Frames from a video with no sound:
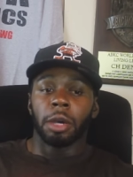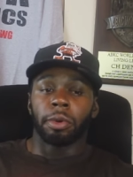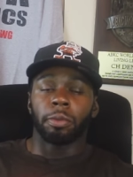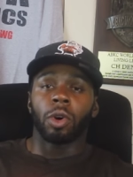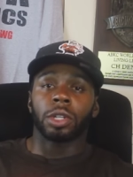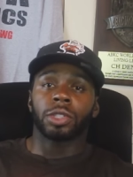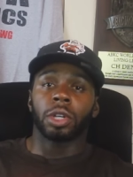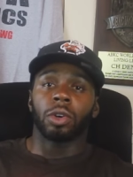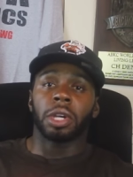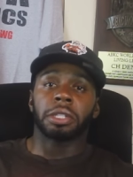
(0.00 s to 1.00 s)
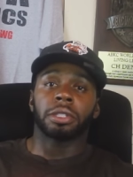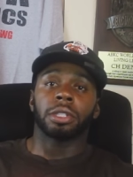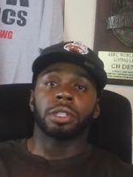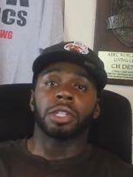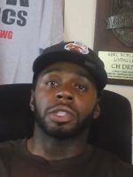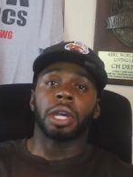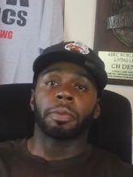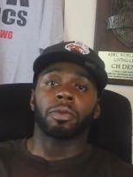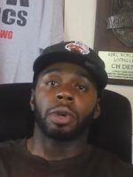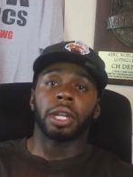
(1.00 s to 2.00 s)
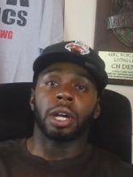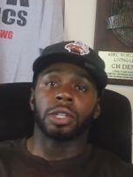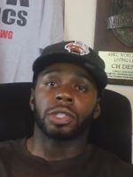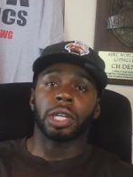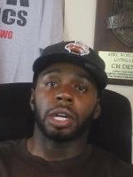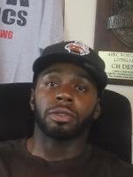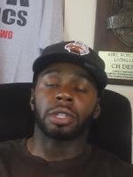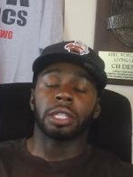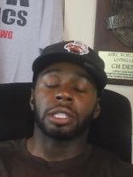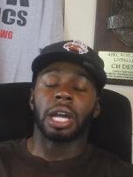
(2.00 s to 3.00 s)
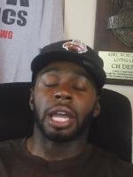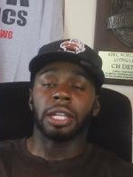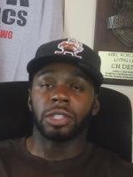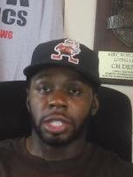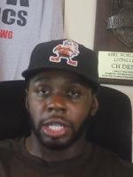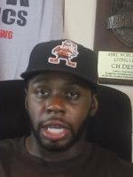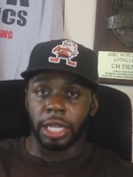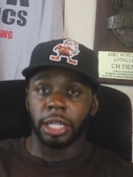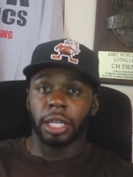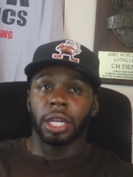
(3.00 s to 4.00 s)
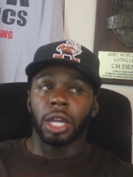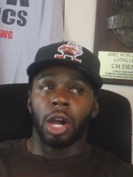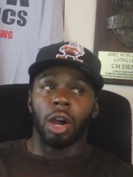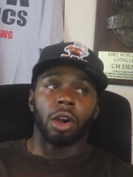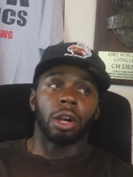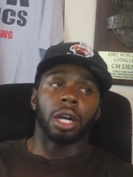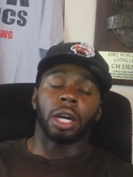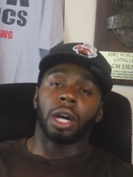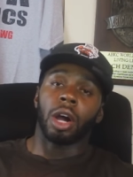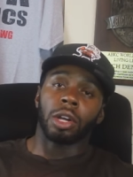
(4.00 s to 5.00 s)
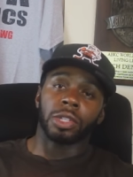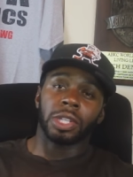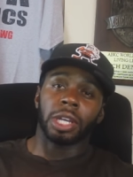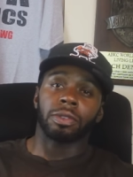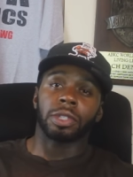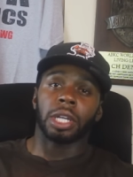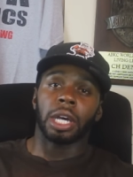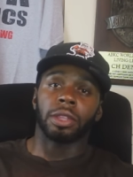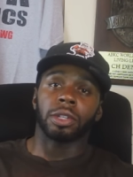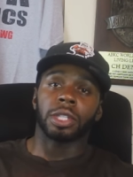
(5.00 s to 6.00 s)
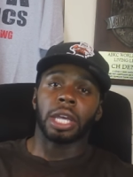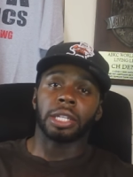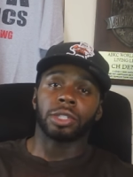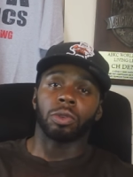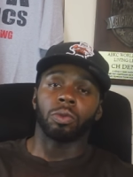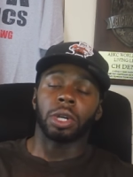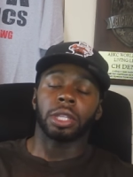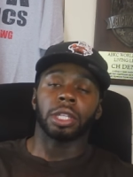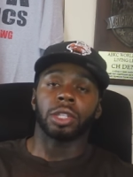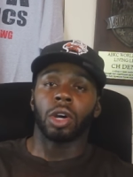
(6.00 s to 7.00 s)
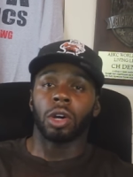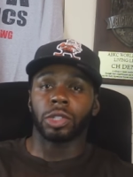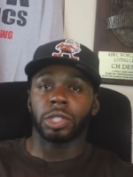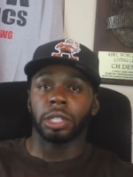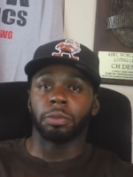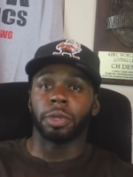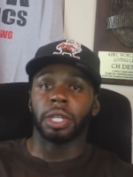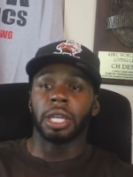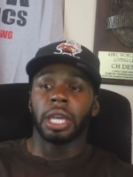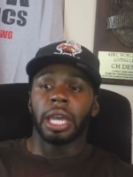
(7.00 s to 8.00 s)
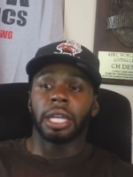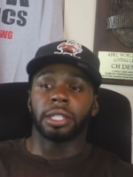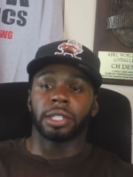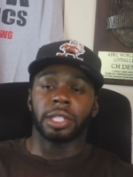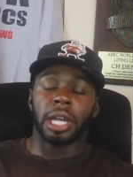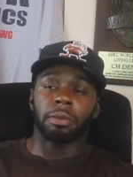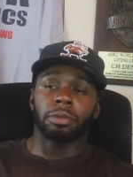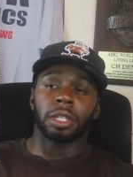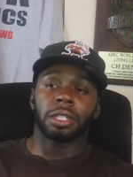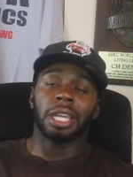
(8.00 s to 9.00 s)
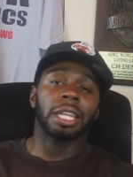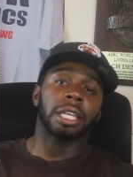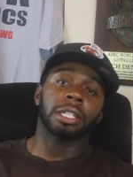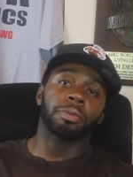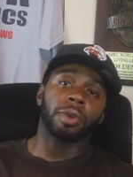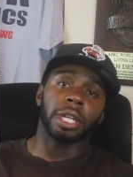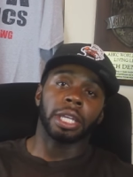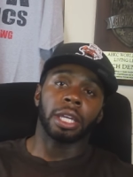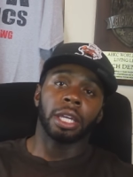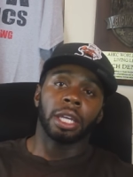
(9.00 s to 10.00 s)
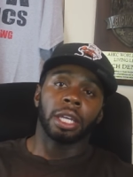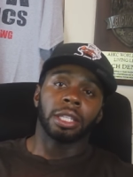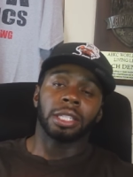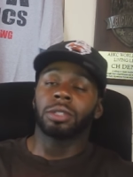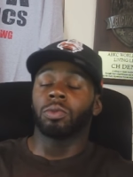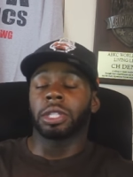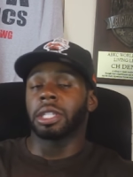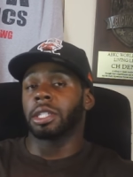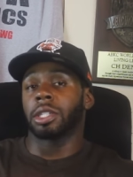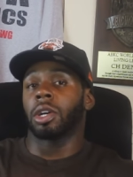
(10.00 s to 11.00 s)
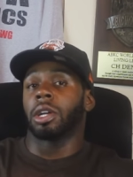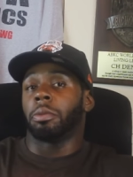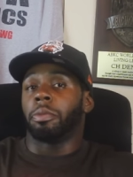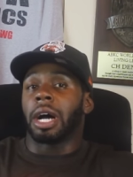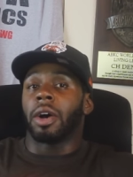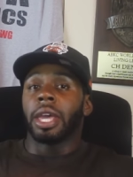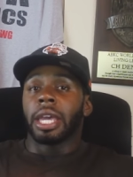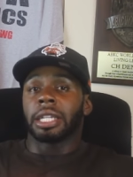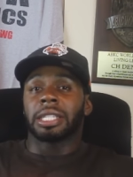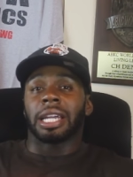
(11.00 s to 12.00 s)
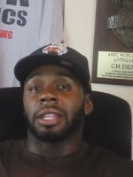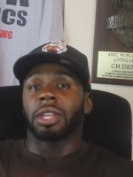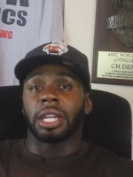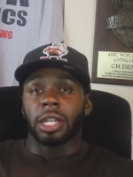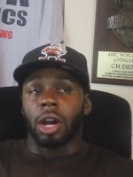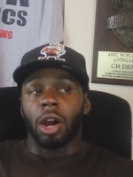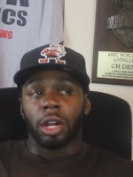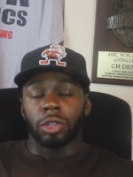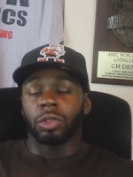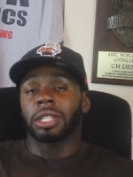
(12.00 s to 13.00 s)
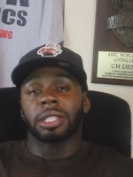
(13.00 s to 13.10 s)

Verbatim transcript: but more so it's to separate ourselves and to educate our, uh, ourselves and others as to what the dog should be and to stop this hideous breeding. This is what this is all about. It's not a thing to argue. There's